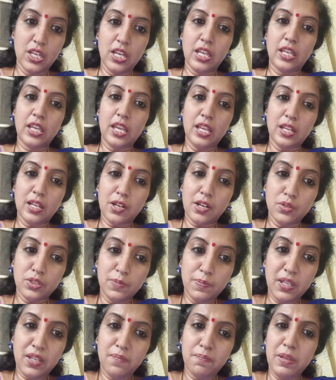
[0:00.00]
King
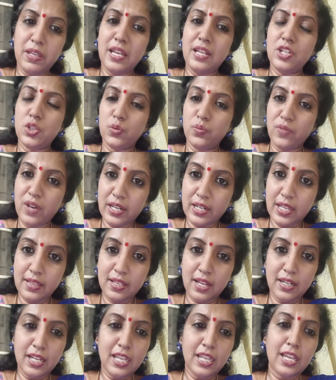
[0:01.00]
Kakudmi began to worry
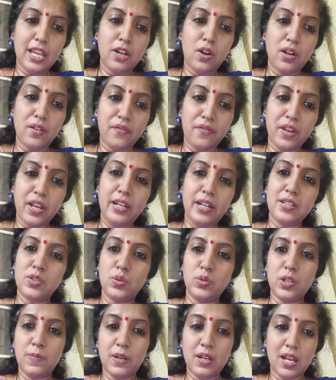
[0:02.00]
that he cannot find a
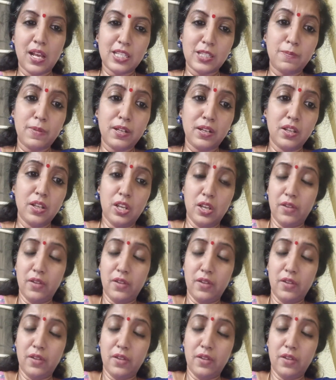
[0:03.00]
suitable husband